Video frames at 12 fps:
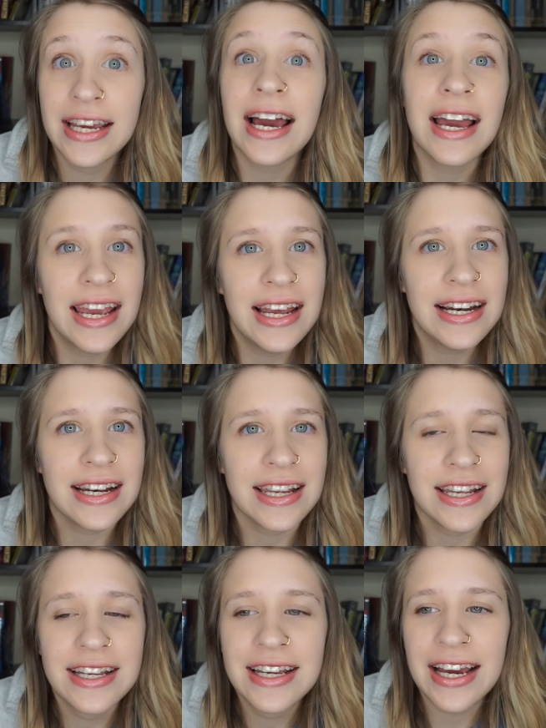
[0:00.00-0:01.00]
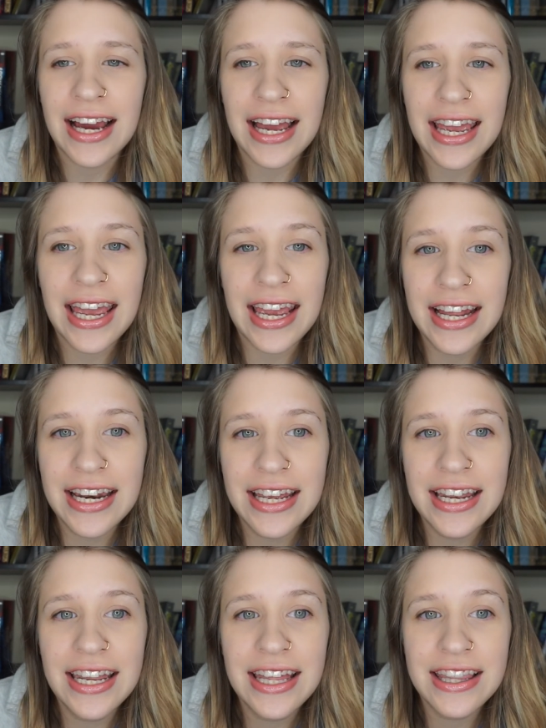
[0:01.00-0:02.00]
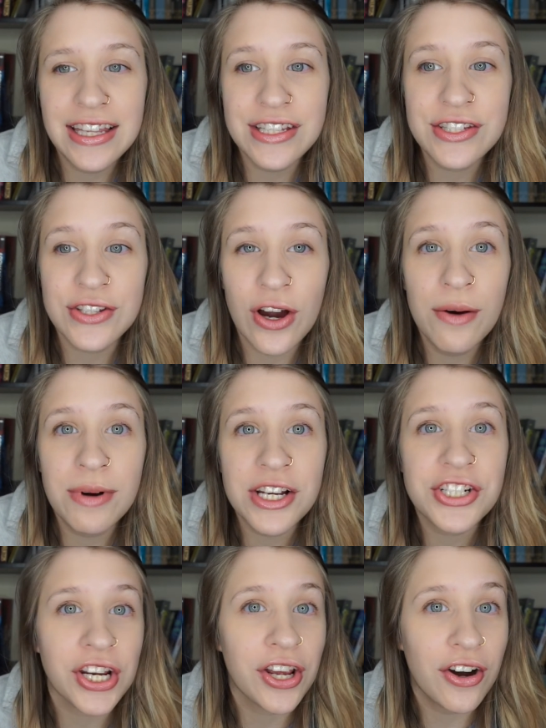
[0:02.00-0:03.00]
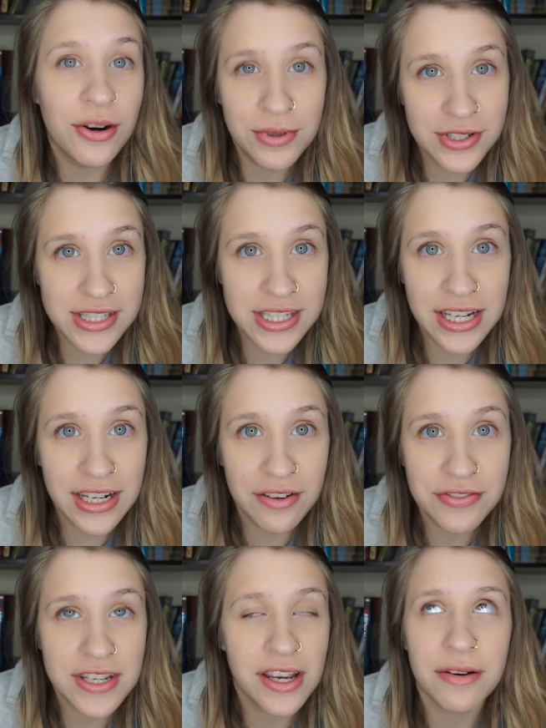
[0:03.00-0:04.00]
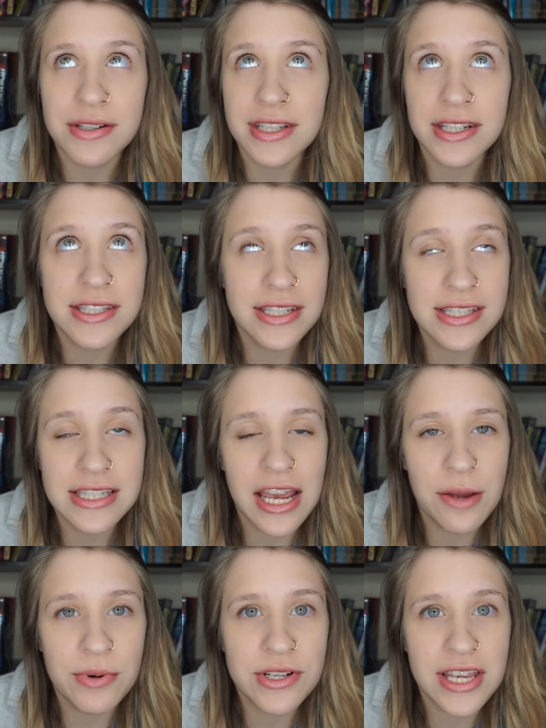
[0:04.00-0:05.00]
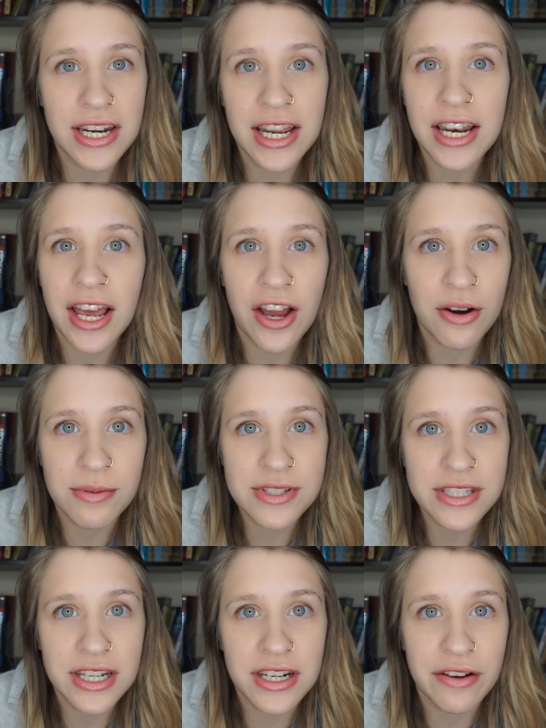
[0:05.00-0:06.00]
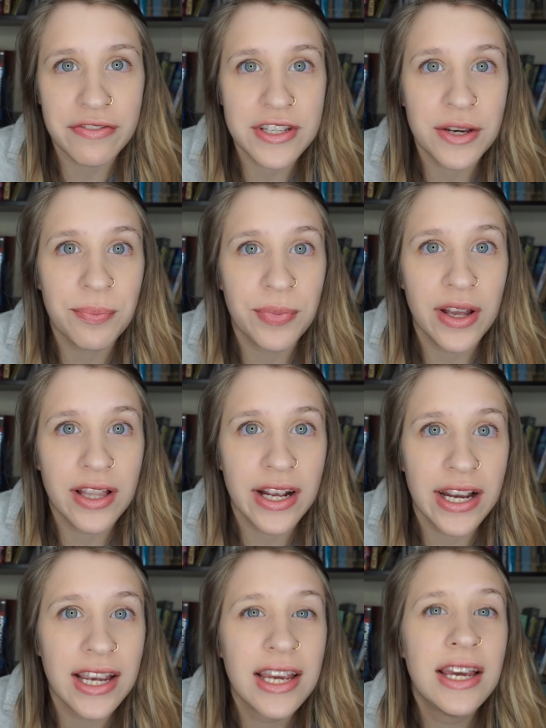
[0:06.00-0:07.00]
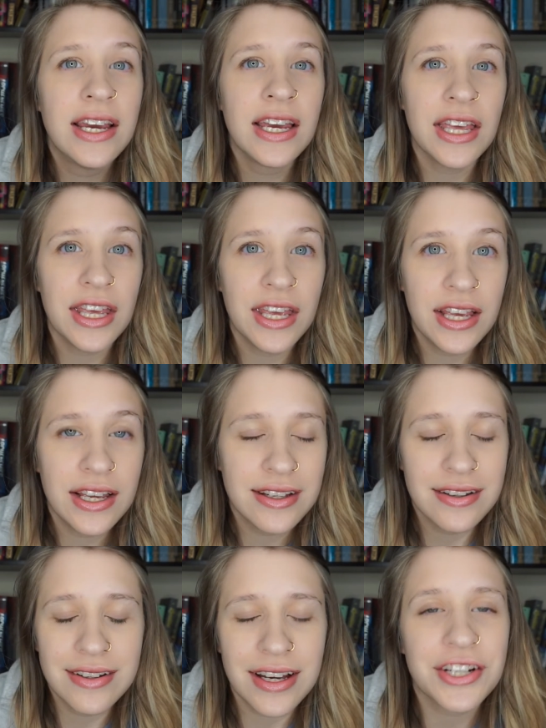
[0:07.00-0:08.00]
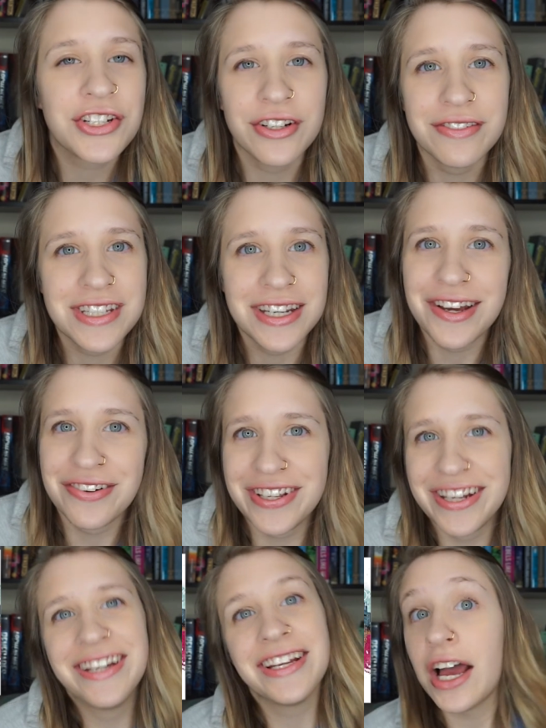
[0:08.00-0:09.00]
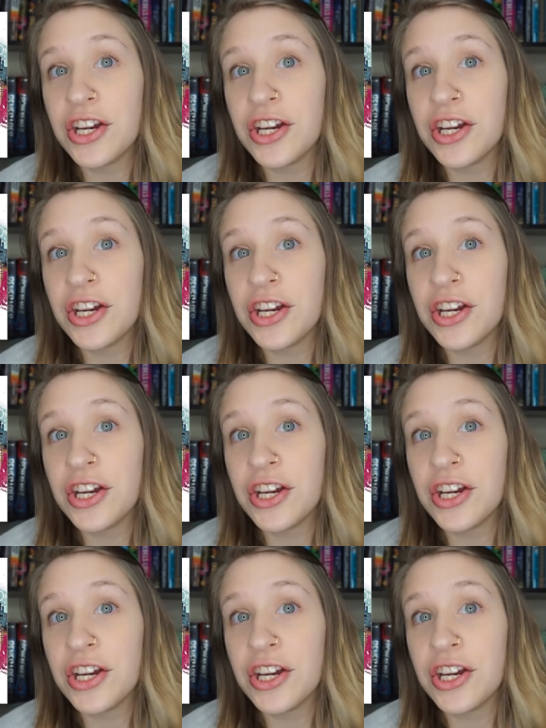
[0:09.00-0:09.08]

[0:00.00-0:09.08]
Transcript: I hated it. I hated this so much. I almost DNF'd it. I was like 68% in it. I almost DNF'd it, but like I should have DNF'd it.